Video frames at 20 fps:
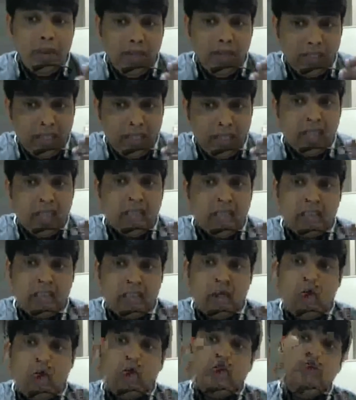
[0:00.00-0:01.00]
you may see
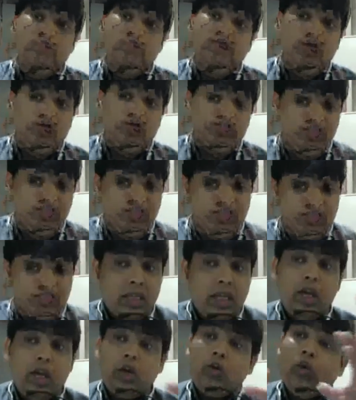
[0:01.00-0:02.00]
this or you may not
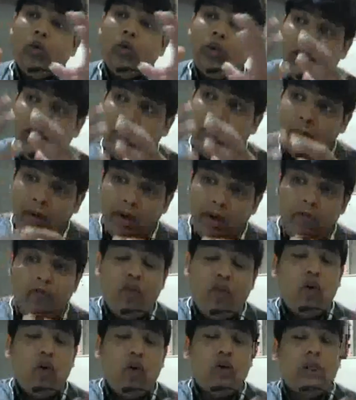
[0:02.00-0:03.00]
see this. Totally, they
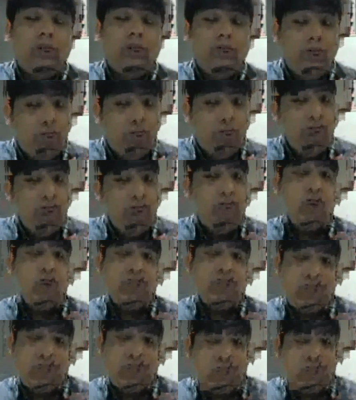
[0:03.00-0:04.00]
might follow some
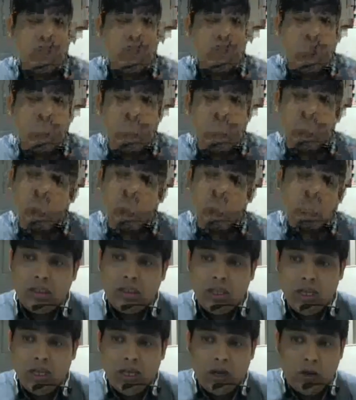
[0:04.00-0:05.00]
different process.
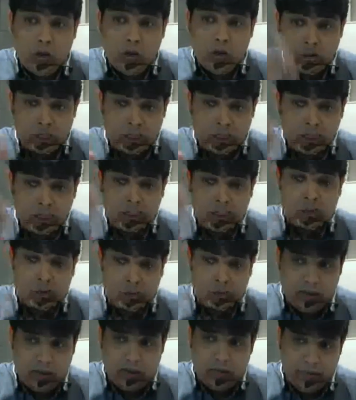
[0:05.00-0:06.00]
Because
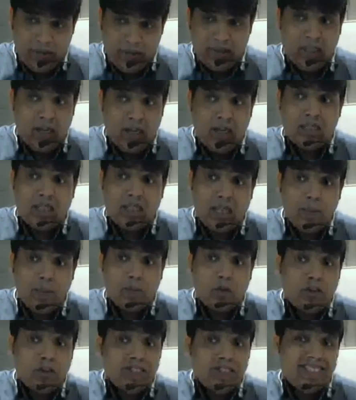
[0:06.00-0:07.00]
costing
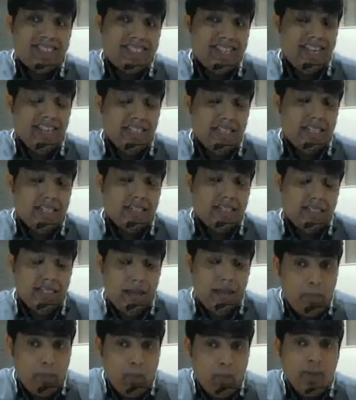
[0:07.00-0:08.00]
methods keeps on
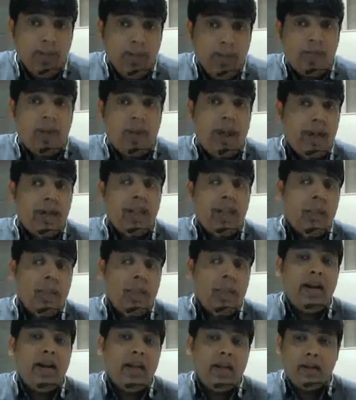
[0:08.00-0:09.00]
changing. They are
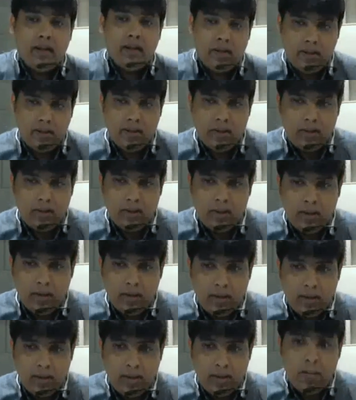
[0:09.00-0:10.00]
modifying day by day.
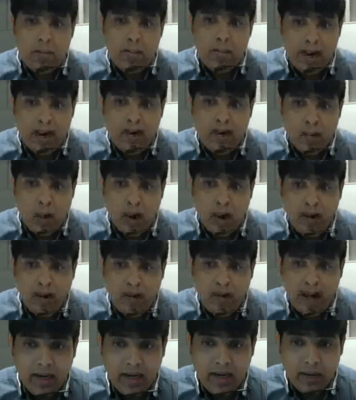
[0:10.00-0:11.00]
They are
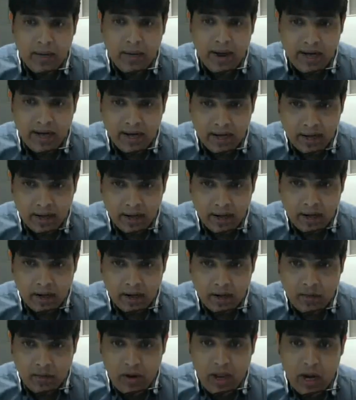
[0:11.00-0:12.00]
modifying day by day.
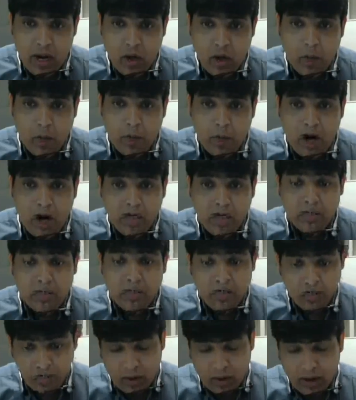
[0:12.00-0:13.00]
We are into
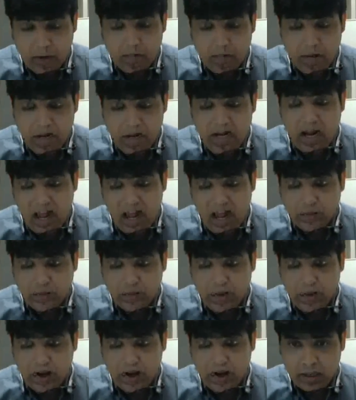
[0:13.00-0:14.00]
part 1B
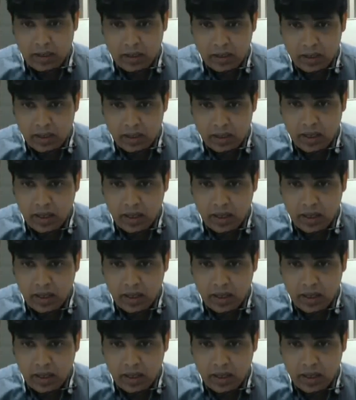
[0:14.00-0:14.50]
ka last part.